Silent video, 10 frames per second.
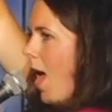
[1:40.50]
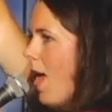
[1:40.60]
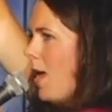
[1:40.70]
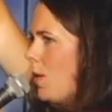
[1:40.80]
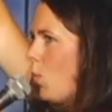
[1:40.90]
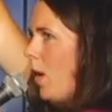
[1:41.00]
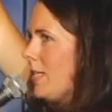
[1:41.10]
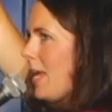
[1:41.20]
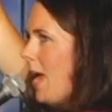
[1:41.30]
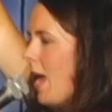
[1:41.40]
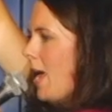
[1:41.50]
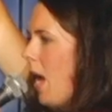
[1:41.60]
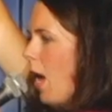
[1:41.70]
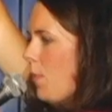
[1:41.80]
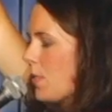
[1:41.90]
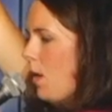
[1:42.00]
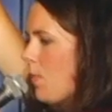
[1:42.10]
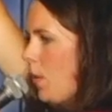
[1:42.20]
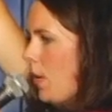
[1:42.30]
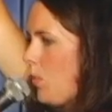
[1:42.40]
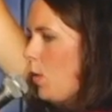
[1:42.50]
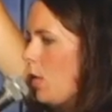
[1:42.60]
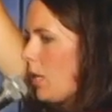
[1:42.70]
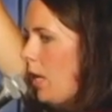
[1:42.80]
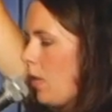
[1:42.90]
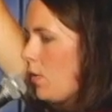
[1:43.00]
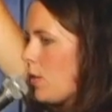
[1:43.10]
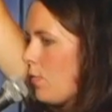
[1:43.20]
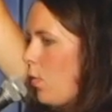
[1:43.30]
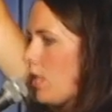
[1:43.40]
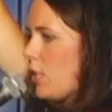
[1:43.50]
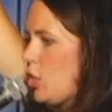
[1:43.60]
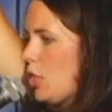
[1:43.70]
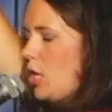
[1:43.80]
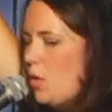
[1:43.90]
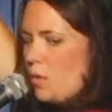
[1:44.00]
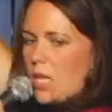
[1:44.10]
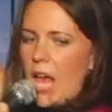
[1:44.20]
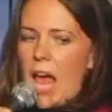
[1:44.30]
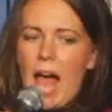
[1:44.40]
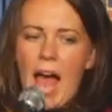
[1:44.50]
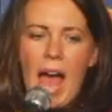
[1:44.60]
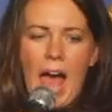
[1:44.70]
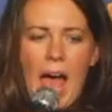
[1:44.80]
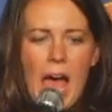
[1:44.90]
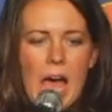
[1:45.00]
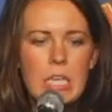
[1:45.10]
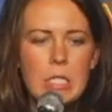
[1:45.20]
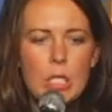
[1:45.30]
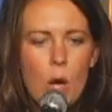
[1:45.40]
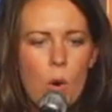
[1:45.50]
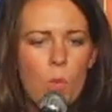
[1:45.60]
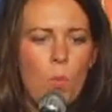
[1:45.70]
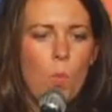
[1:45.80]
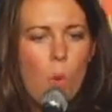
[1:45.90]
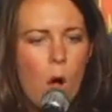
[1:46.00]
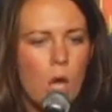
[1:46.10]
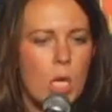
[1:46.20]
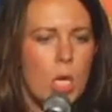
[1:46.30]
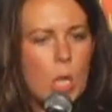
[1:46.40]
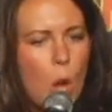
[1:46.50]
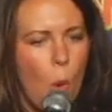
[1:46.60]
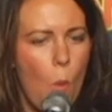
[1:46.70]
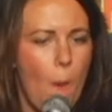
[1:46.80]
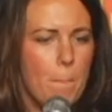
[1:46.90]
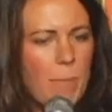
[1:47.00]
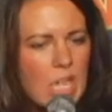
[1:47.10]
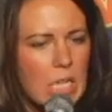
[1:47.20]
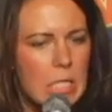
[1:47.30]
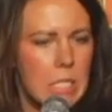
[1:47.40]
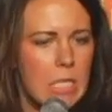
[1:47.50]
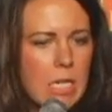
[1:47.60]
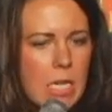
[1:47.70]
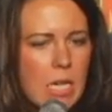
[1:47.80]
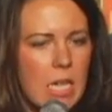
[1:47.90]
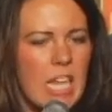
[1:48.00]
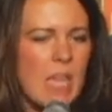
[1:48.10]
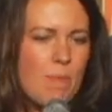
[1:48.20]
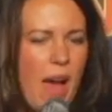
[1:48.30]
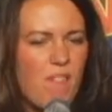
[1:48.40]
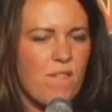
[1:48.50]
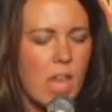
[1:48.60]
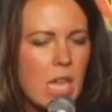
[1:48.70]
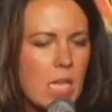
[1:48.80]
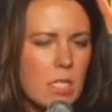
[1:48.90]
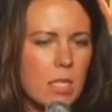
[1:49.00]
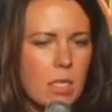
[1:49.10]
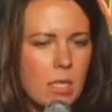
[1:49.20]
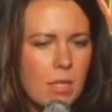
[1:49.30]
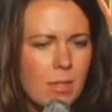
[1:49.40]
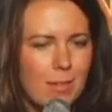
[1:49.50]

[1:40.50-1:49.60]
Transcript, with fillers: And one day I was on my way to work and I heard this voice and she goes, I don't want no butts in my face.